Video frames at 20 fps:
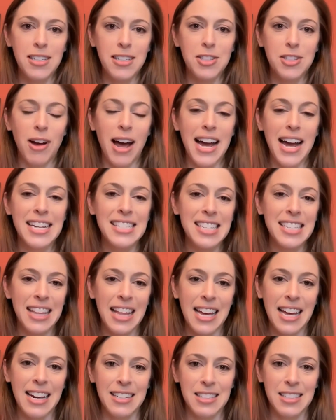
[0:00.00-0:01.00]
And so I see
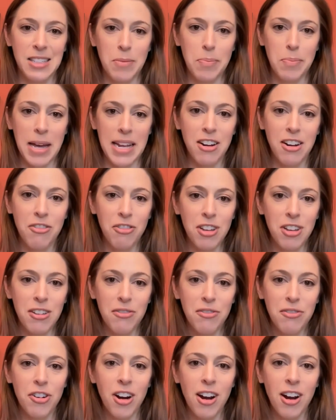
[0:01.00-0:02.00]
that as a
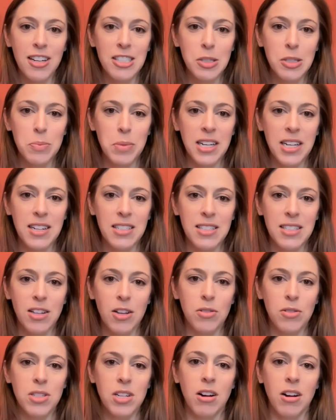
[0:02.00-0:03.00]
benefit for us because
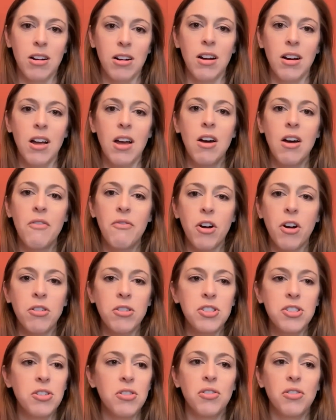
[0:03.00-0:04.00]
those are
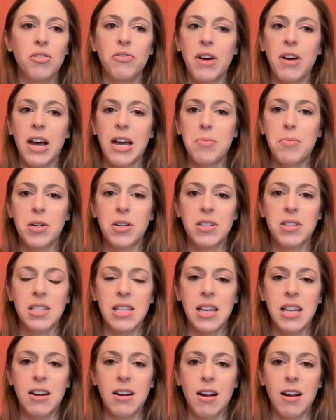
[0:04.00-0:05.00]
functional fibers
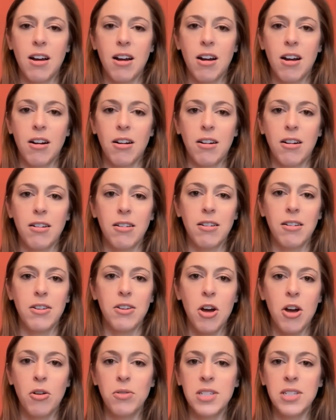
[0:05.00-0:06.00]
that are
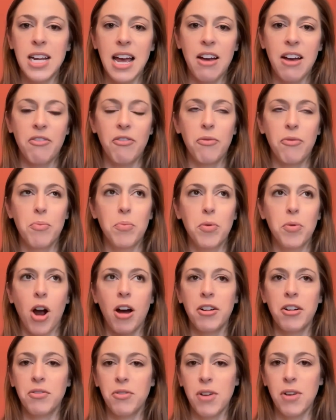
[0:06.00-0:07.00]
known to have
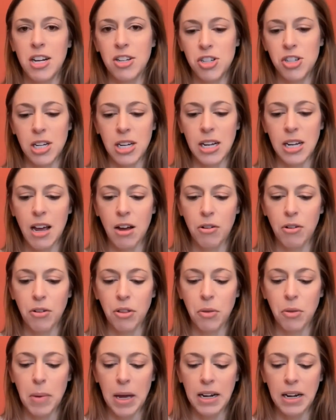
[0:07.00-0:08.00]
broad-ranging
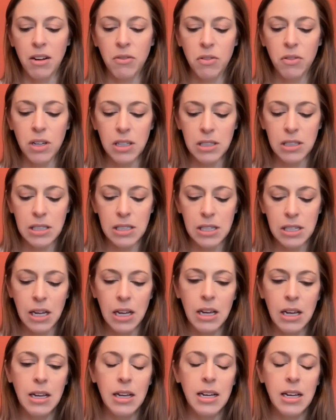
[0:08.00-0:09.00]
health benefits.
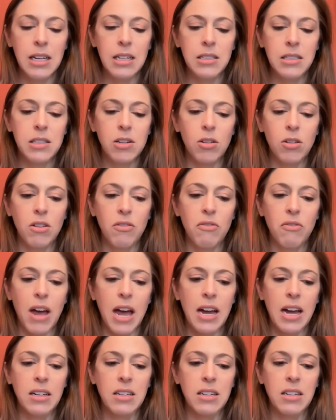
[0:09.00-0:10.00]
And so the
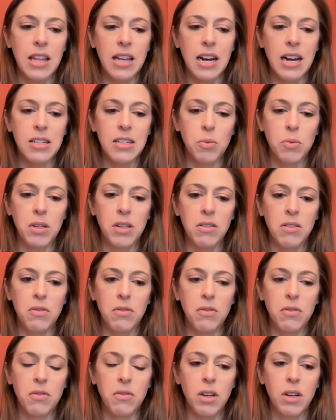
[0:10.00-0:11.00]
fact that as
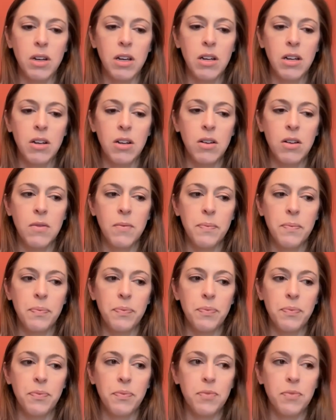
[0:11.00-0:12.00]
we've
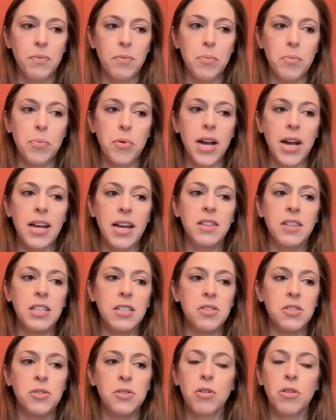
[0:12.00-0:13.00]
bred
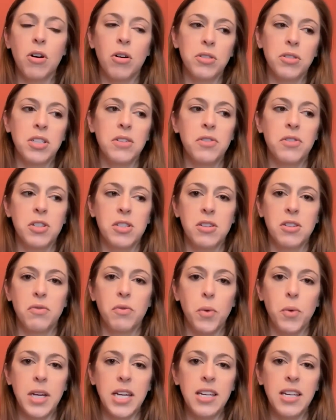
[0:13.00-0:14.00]
these new cultivars
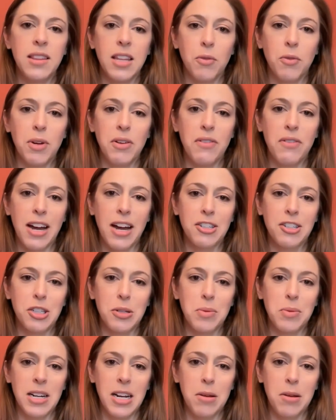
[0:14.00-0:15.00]
of wheat, that we've
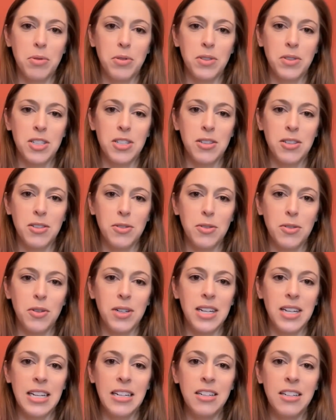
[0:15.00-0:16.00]
actually been able
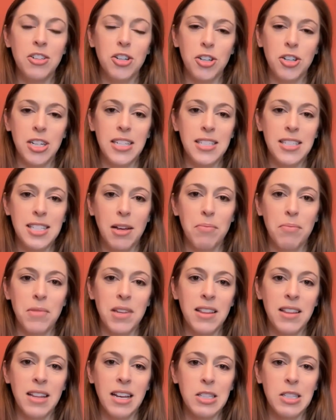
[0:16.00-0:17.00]
to increase
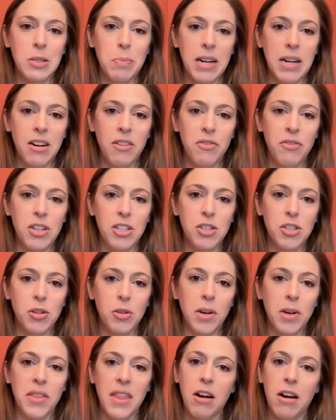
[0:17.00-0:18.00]
something that's
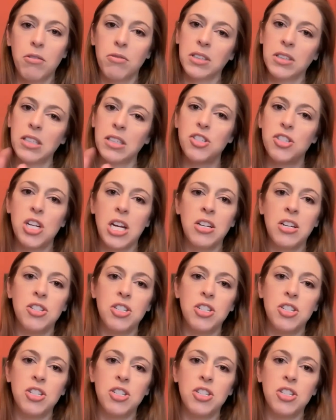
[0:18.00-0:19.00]
beneficial without really
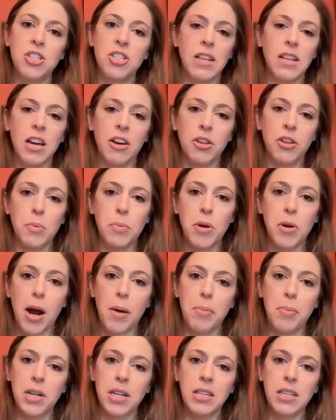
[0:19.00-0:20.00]
changing the other
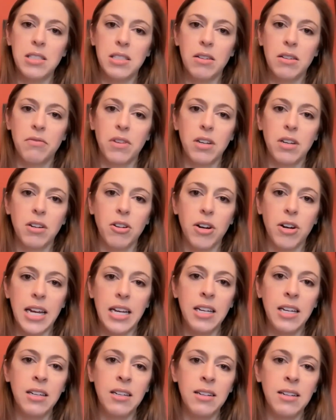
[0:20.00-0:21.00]
properties of the
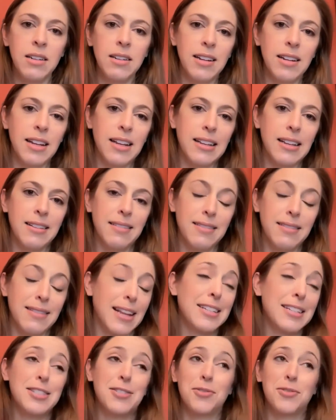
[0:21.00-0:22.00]
grain, like
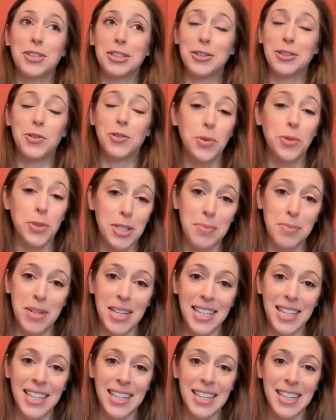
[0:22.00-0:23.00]
that's really cool to
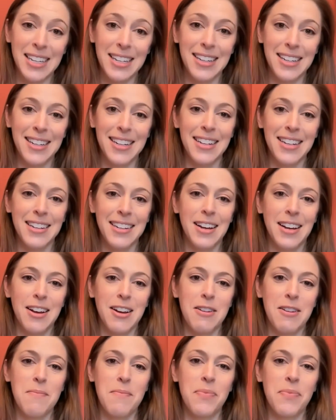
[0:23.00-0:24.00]
me. And
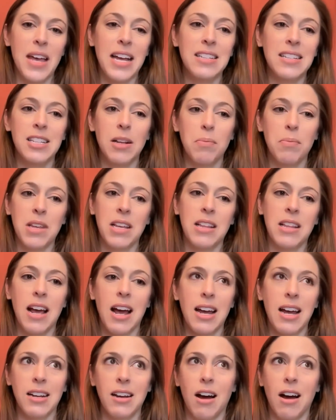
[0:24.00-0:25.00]
that's something
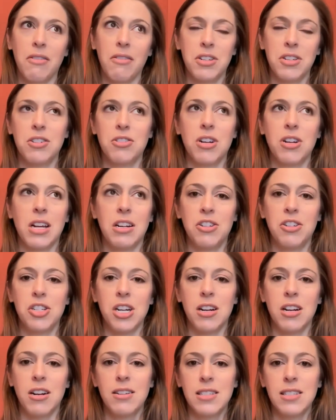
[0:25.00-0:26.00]
that I often try to
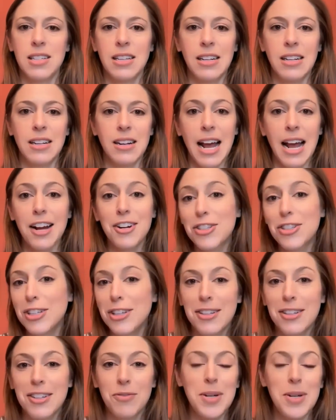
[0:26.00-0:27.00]
share is like,
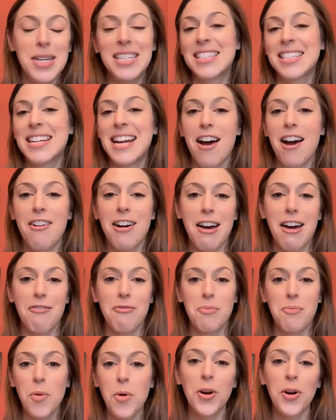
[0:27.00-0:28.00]
actually the wheats now
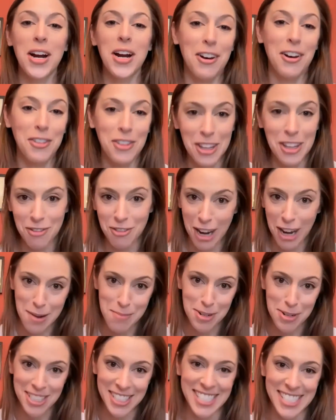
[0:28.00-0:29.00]
have more healthy
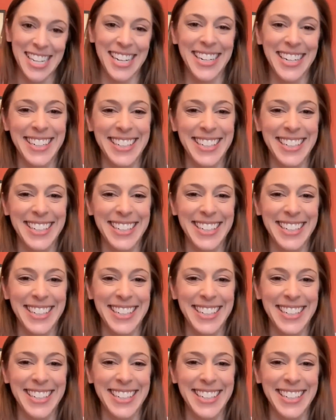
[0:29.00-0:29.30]
fibers.